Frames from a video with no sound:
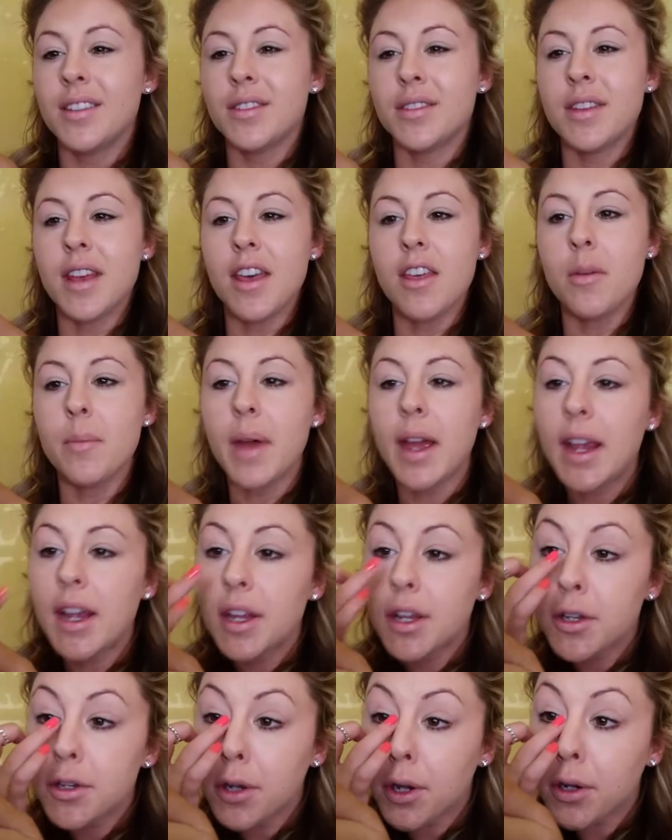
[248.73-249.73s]
So now that
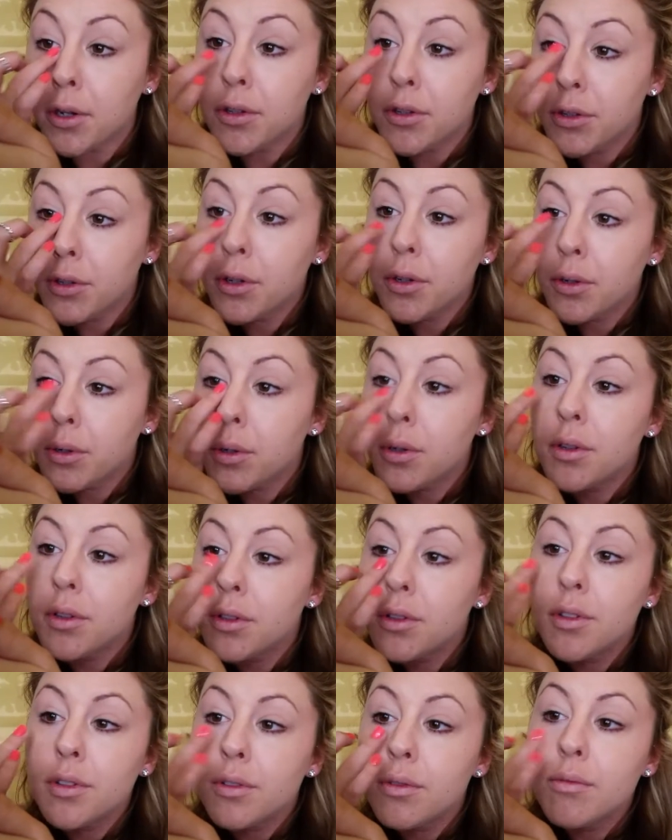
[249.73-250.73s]
my dark
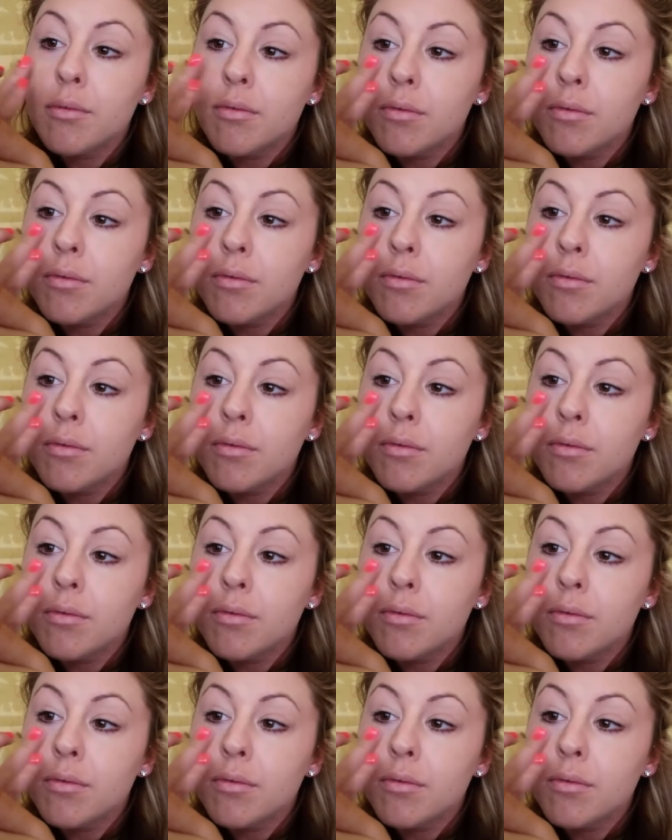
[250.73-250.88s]
circles